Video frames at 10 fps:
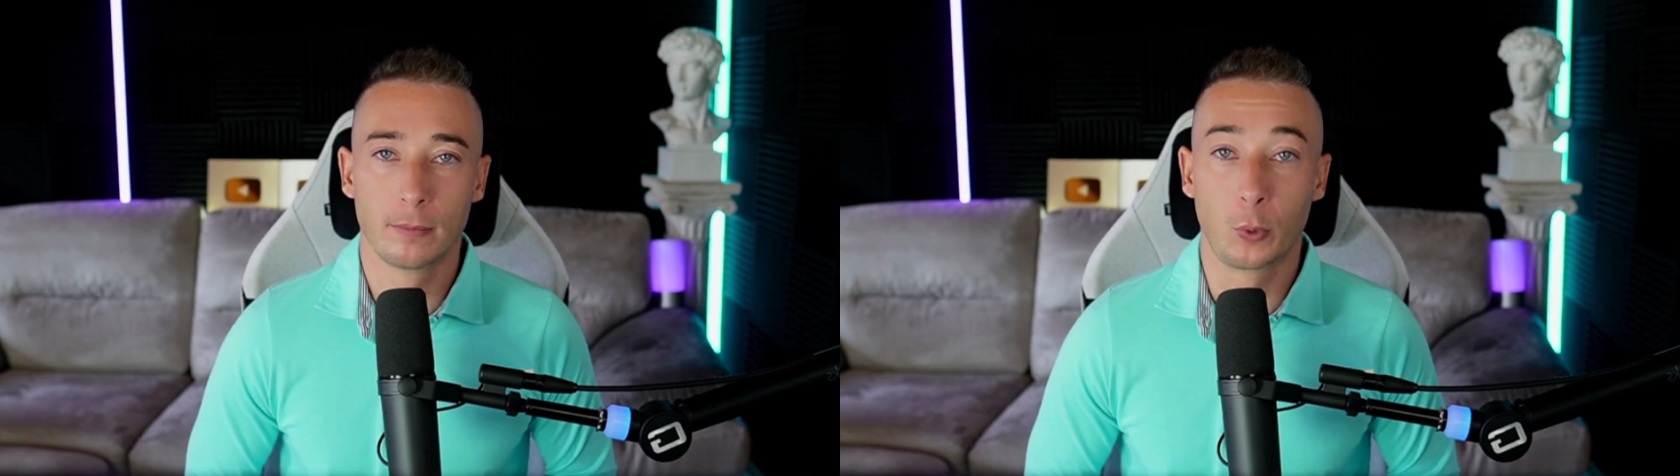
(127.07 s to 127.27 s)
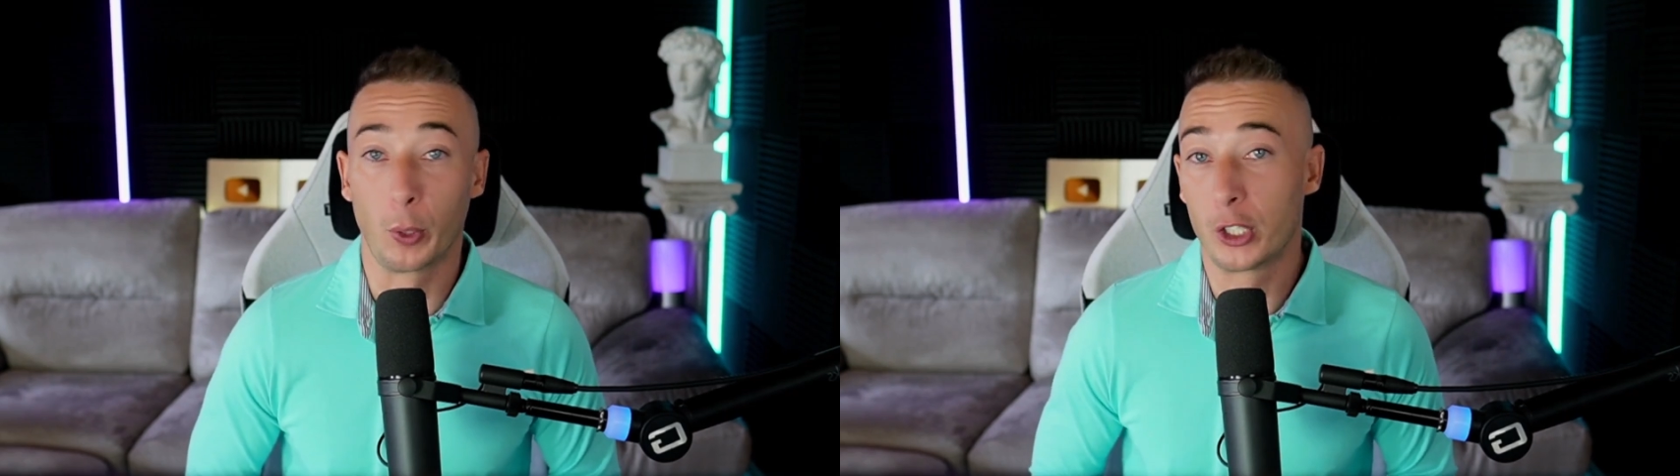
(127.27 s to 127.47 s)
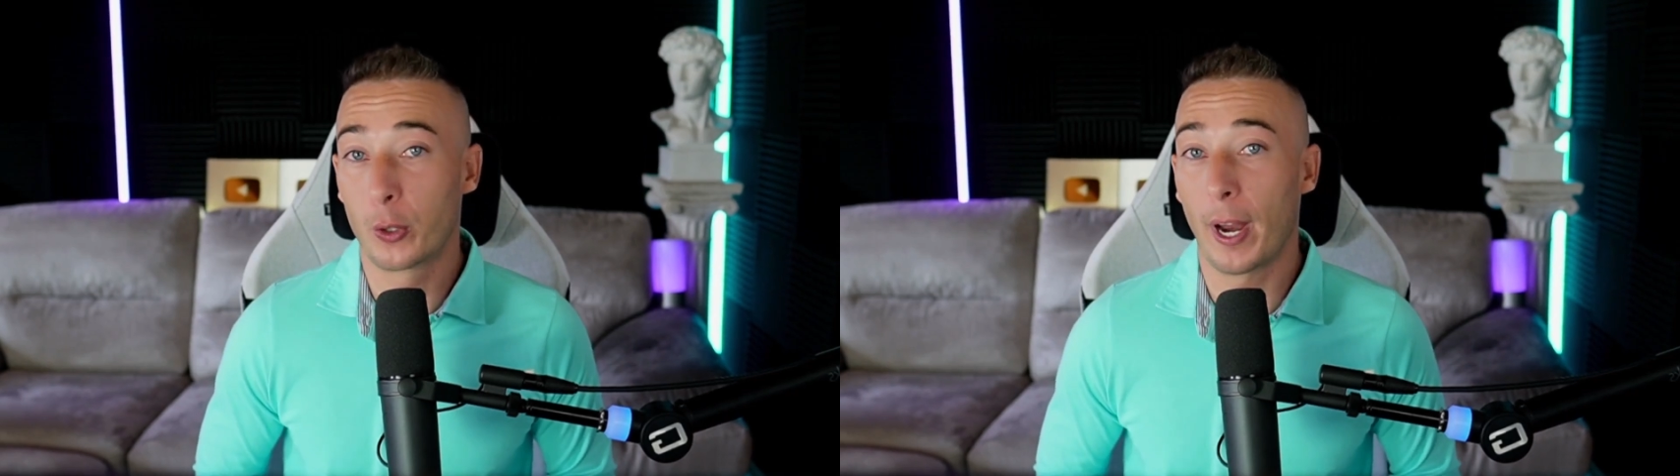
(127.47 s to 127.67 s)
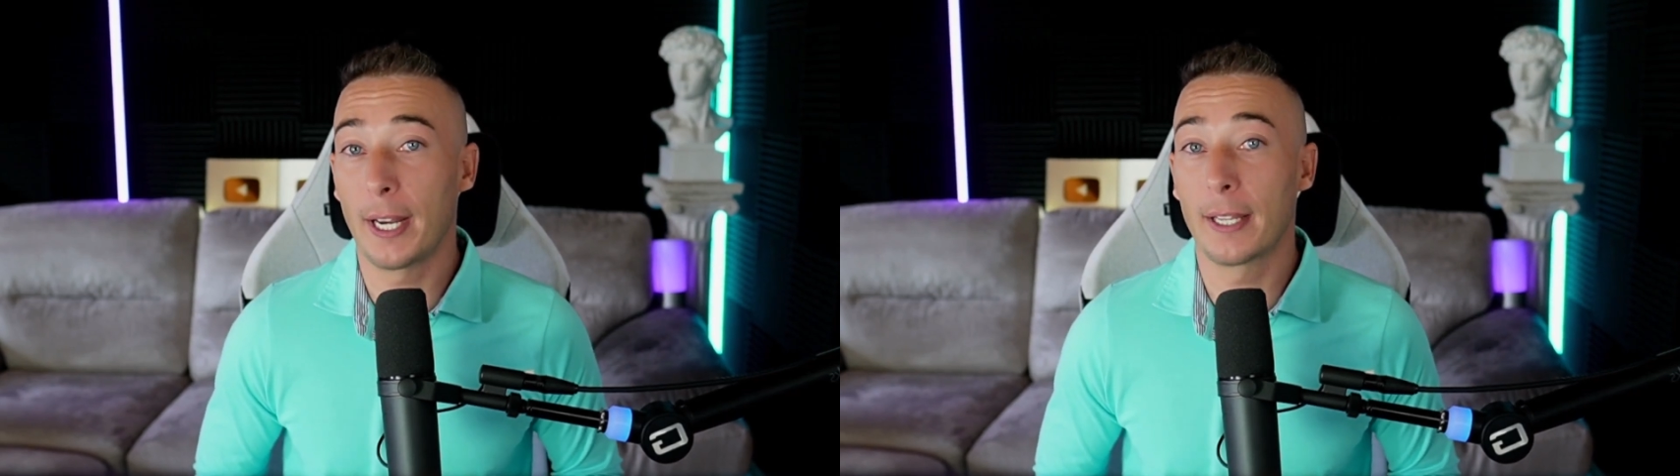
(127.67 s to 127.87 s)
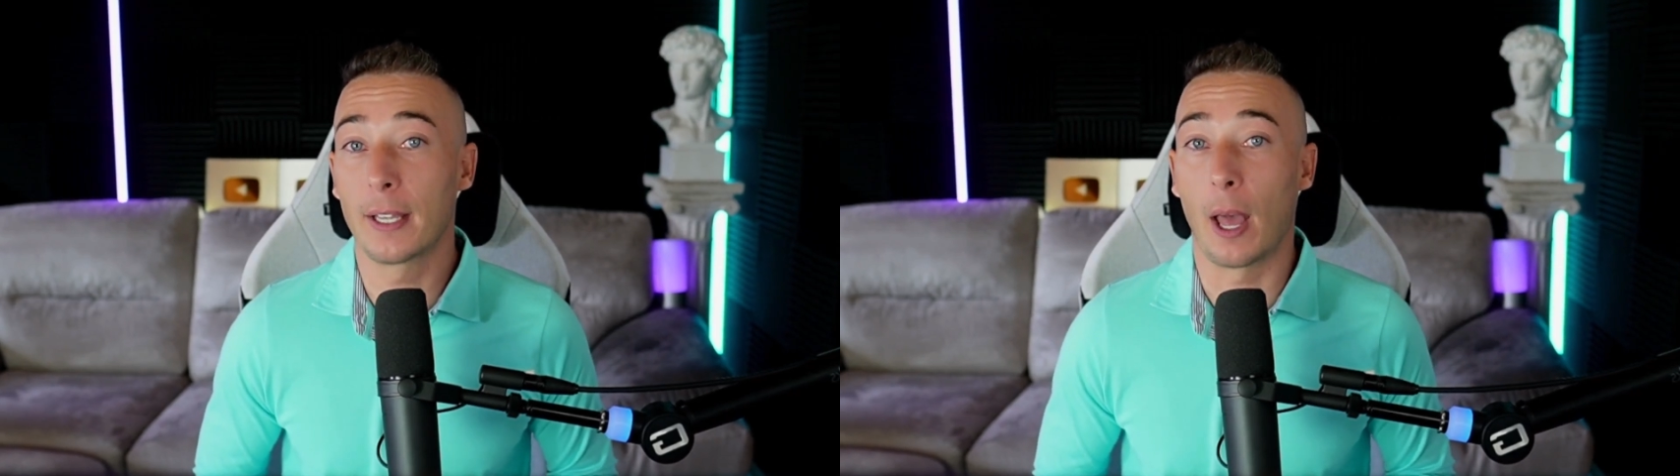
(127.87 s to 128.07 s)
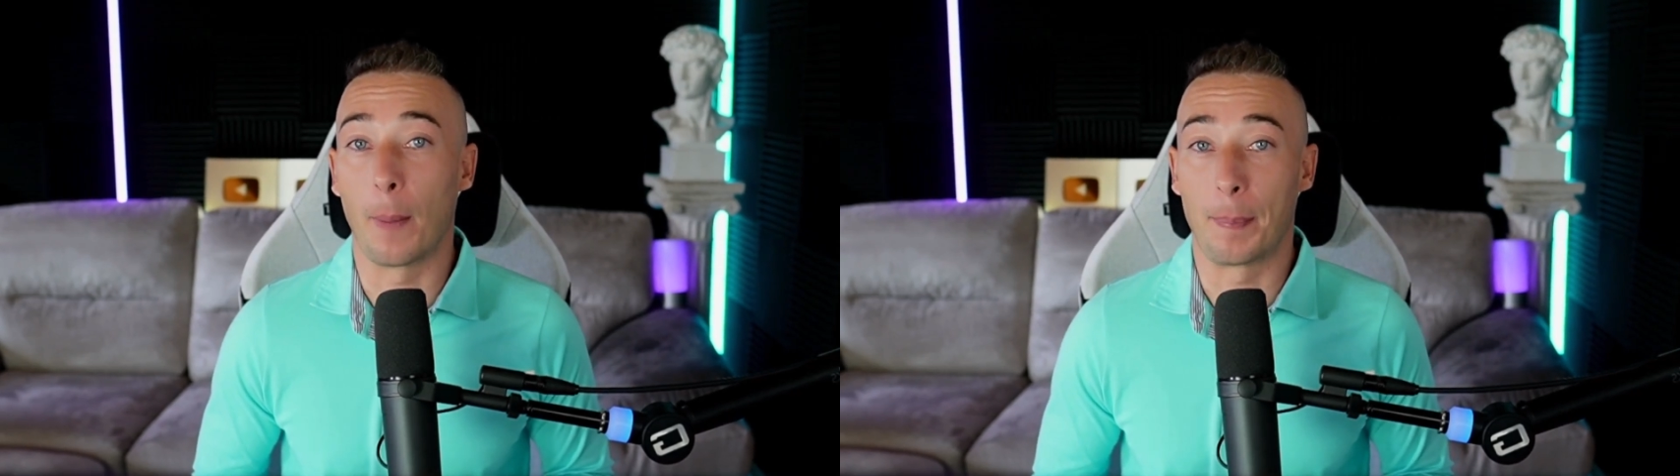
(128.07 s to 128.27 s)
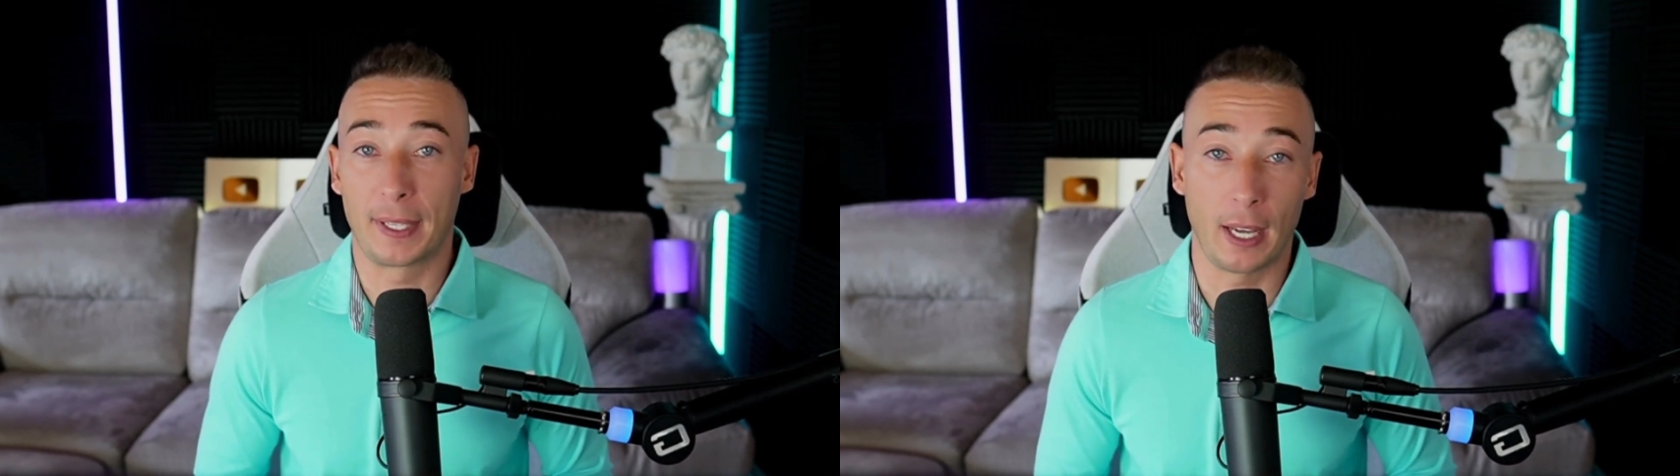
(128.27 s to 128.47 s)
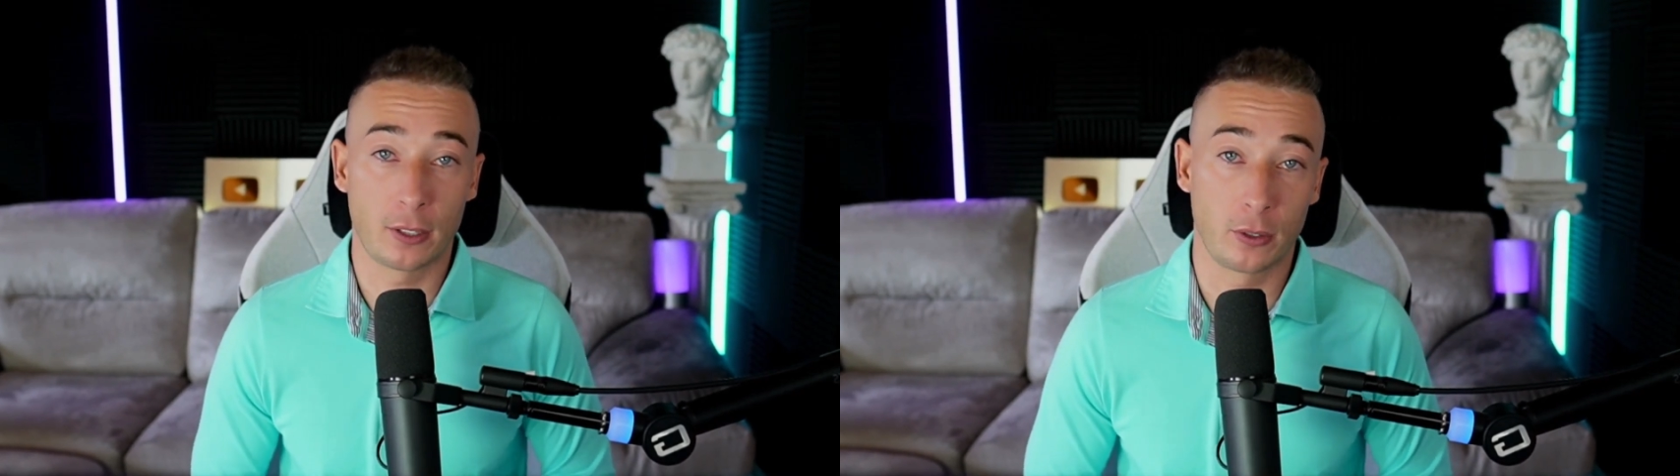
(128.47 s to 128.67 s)
During training, uh,
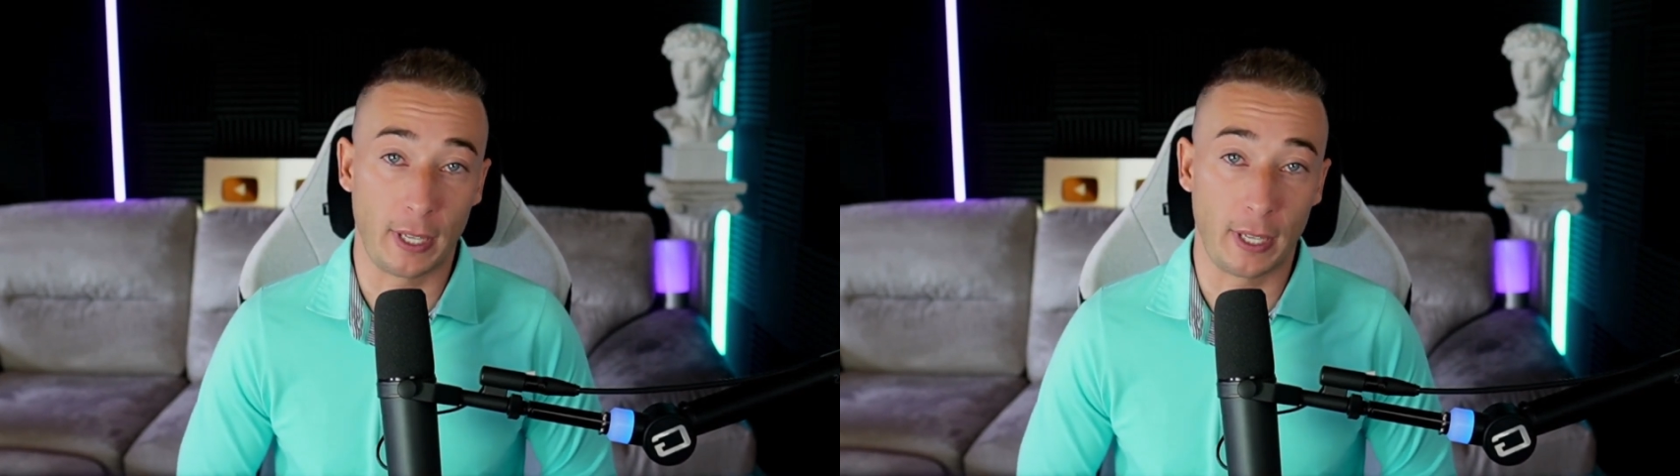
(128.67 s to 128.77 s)
Pykaso's